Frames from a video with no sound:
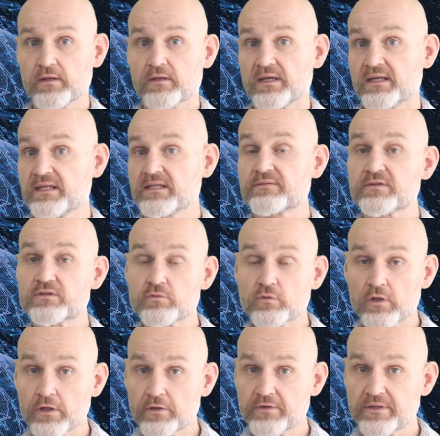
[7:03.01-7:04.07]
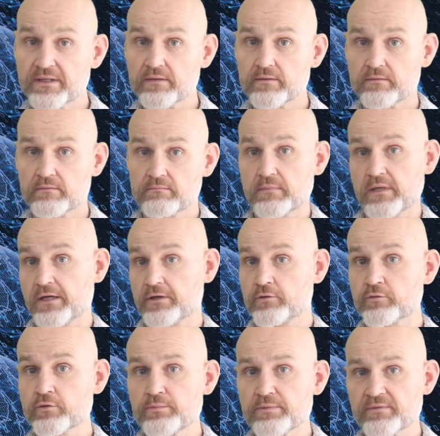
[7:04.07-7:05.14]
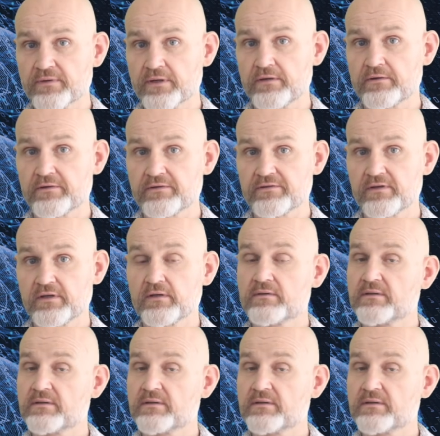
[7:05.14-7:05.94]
an individual owner, a group of owners,